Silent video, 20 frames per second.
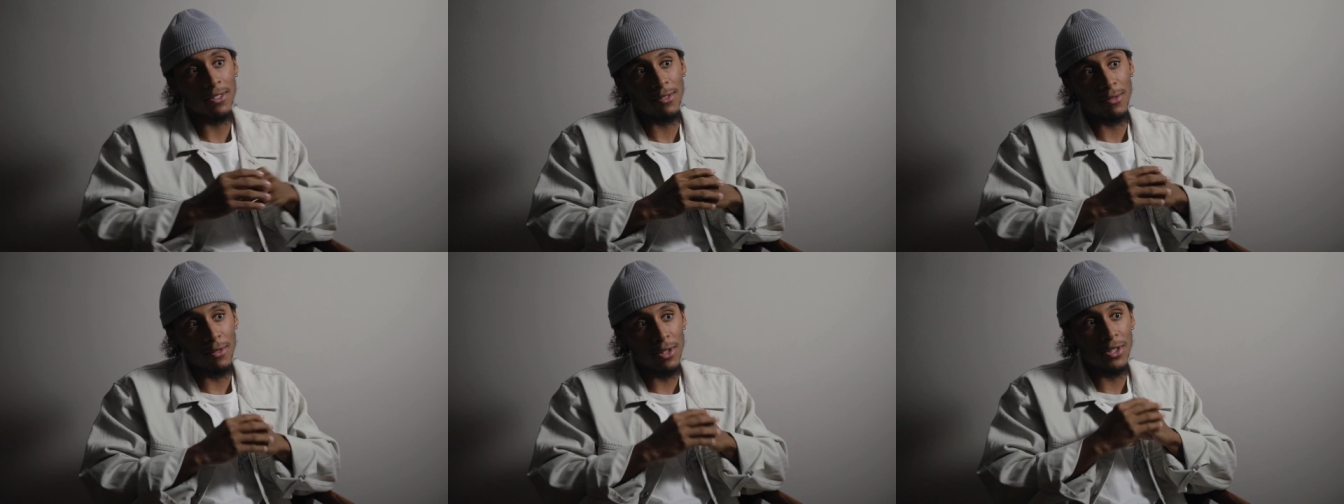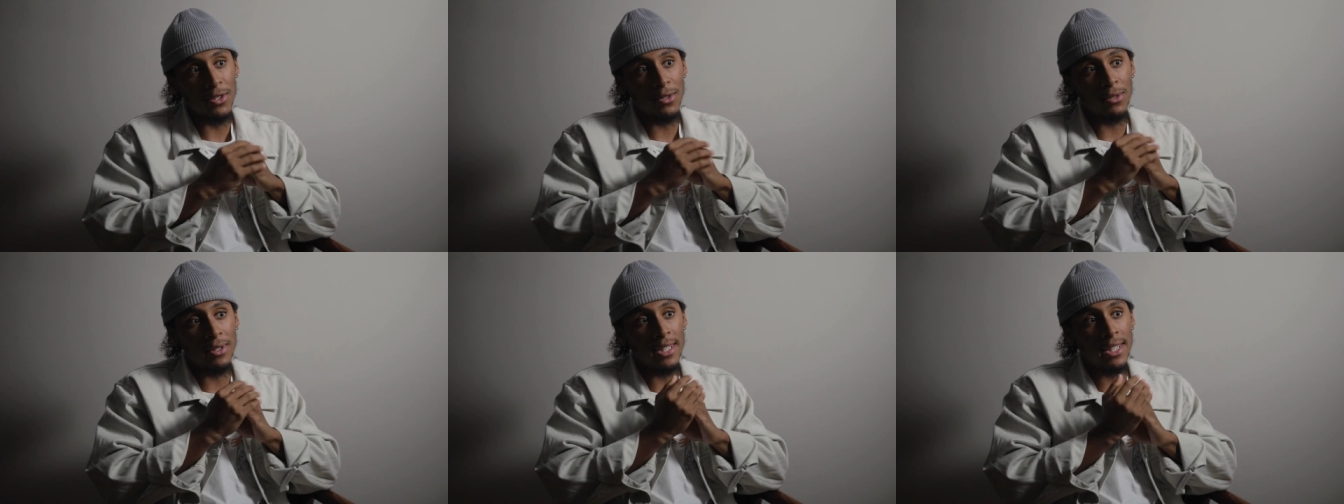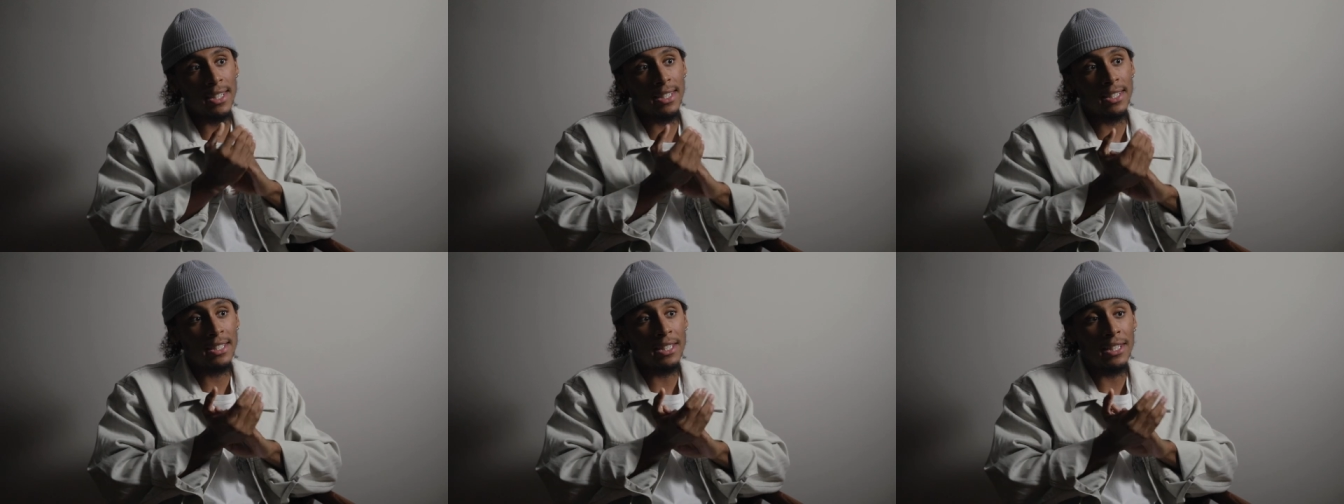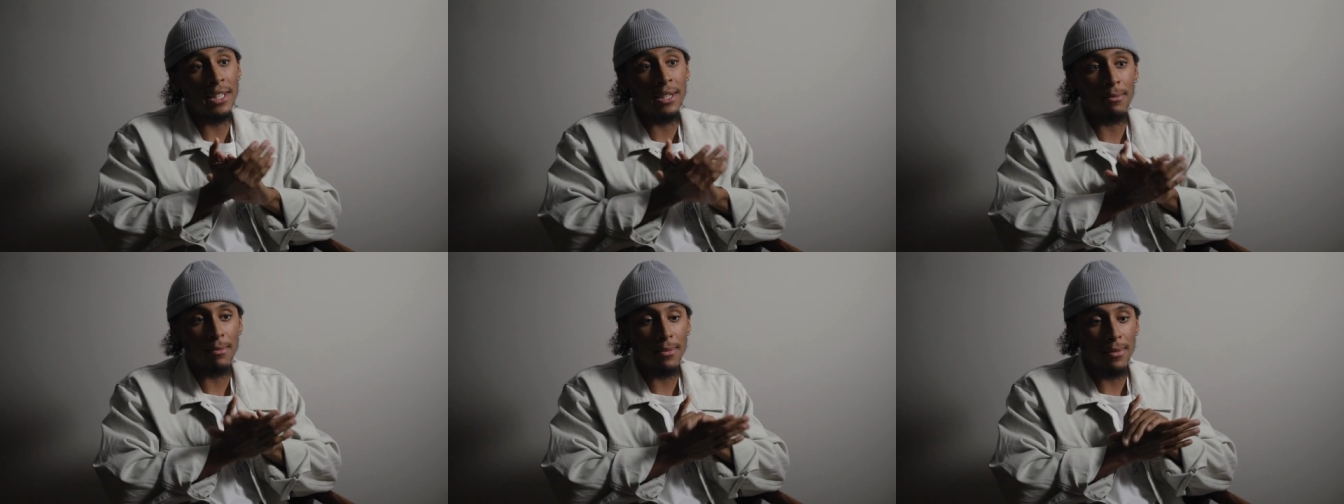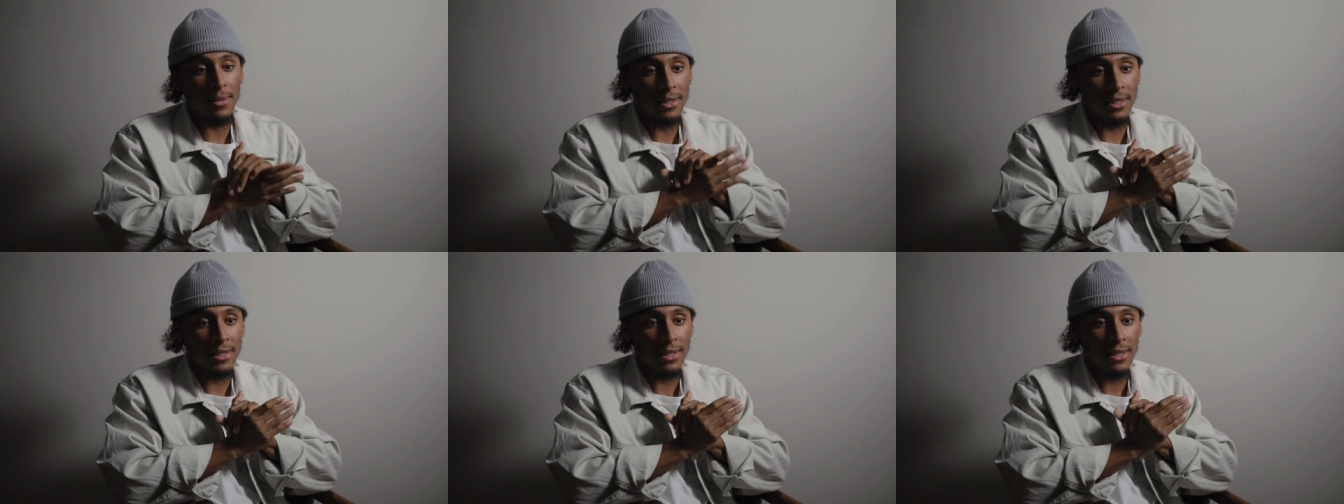Once you dig deep
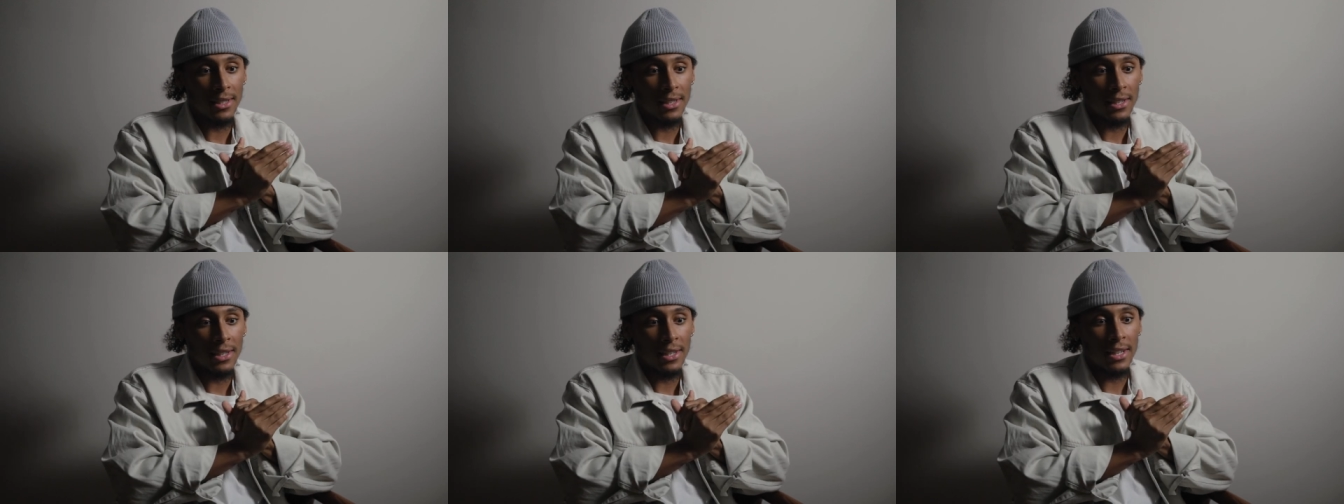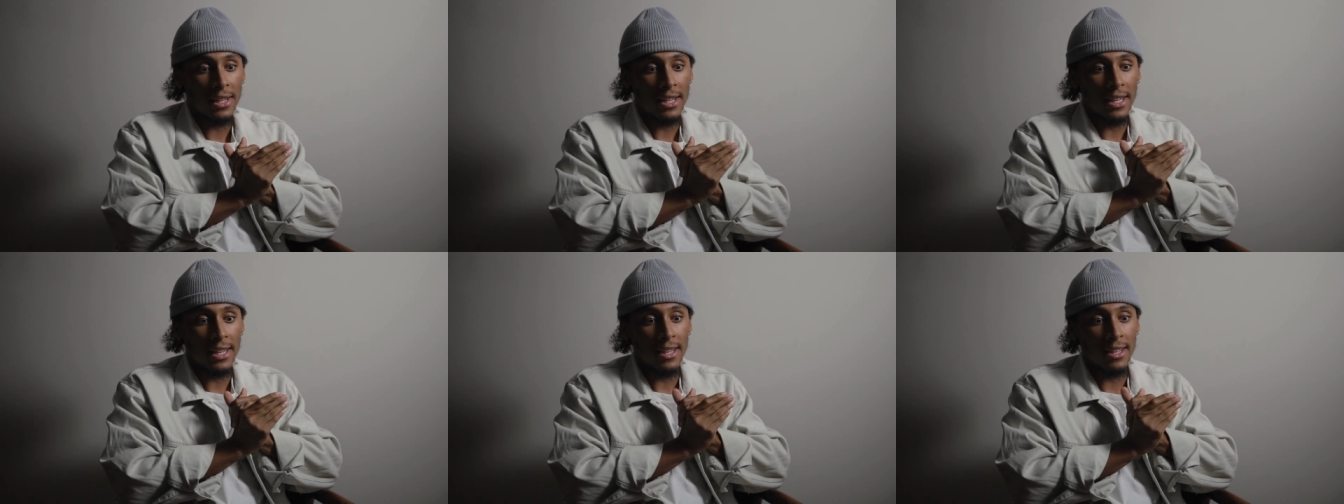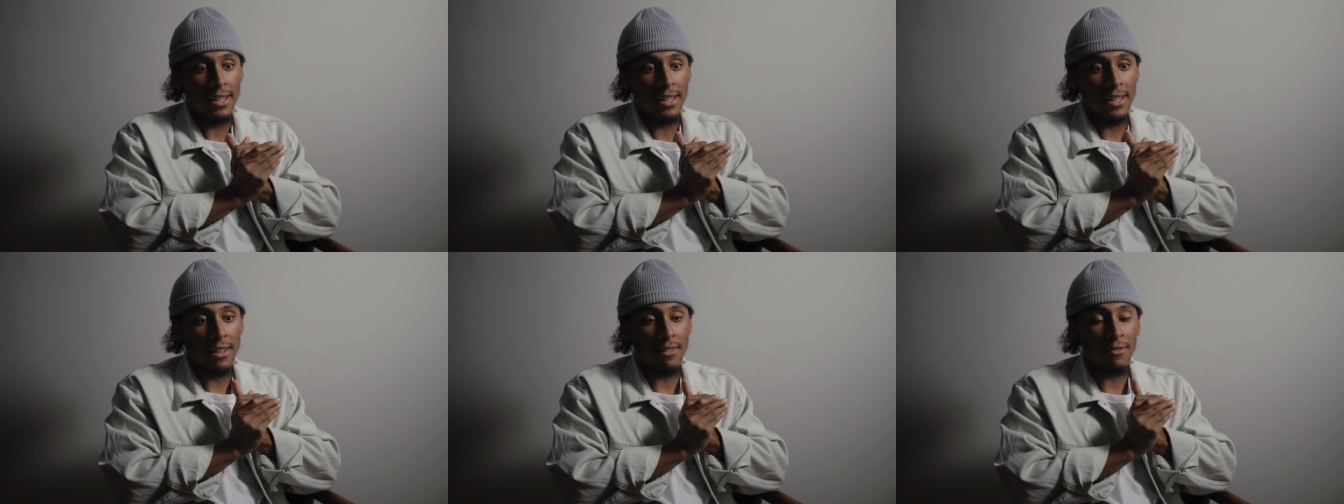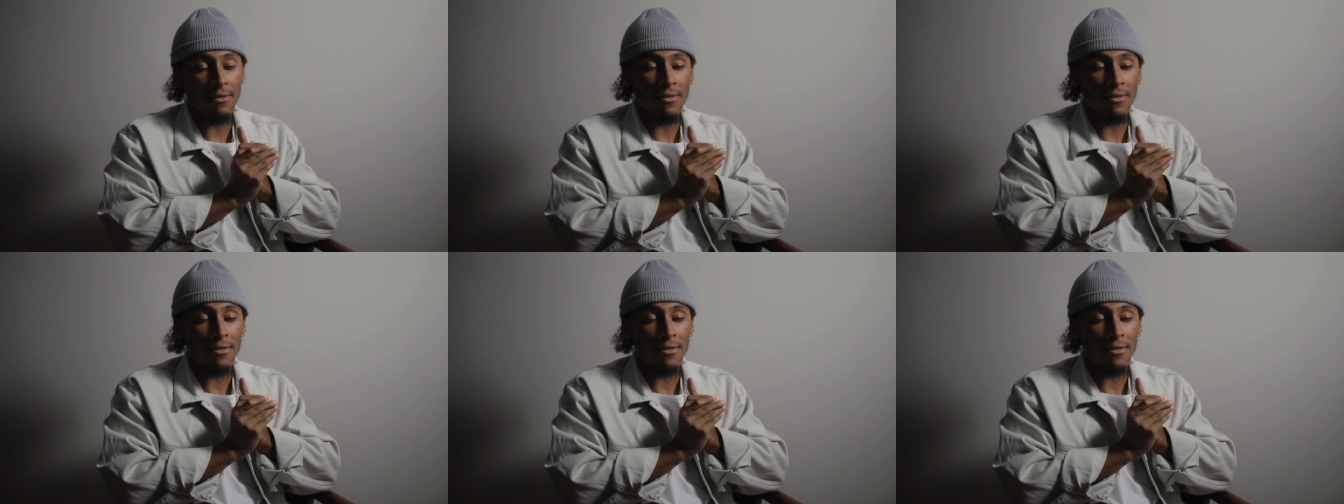and